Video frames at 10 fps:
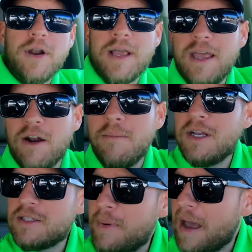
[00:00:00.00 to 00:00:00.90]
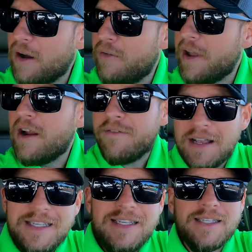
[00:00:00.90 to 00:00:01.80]
we're gonna get our butts back over here. If
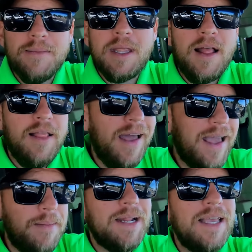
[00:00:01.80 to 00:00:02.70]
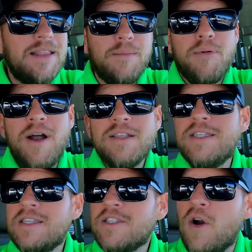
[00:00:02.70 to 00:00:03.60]
I see something I like, I'm gonna get the
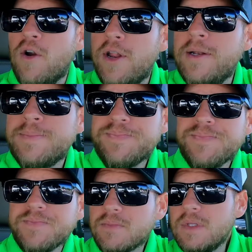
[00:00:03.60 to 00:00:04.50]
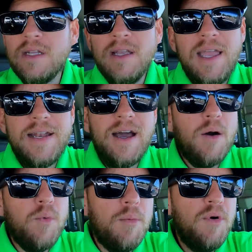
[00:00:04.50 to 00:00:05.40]
process started and
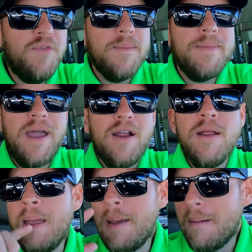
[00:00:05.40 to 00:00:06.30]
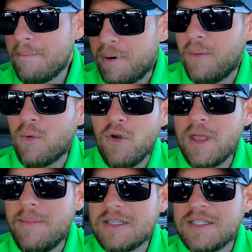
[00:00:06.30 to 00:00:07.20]
uh, we'll move from there. But we're
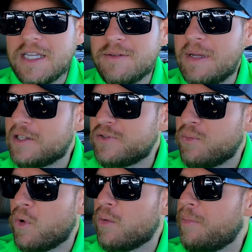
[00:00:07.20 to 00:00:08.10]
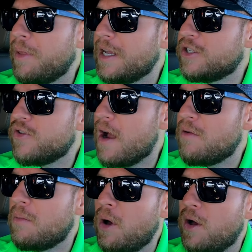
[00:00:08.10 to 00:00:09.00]
only about six minutes from where we're playing
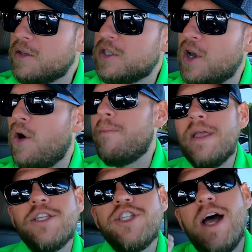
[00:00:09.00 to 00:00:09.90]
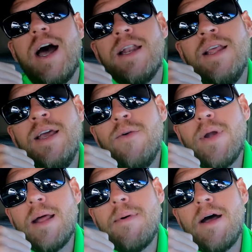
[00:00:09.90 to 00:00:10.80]
travel ball. So me and Sean,
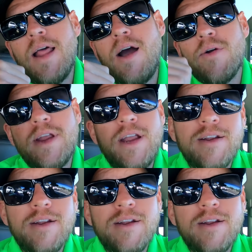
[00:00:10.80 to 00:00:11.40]
we got about an hour